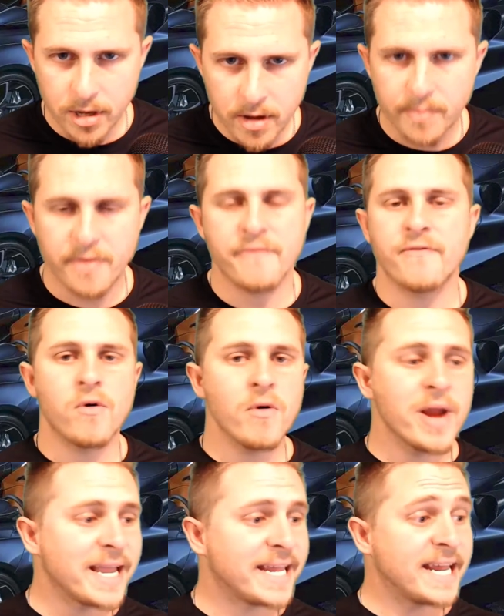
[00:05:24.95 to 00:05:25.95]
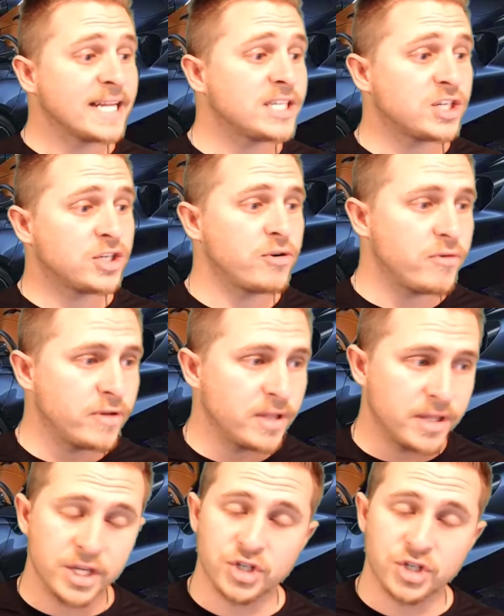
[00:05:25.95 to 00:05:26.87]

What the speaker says: before it gets to the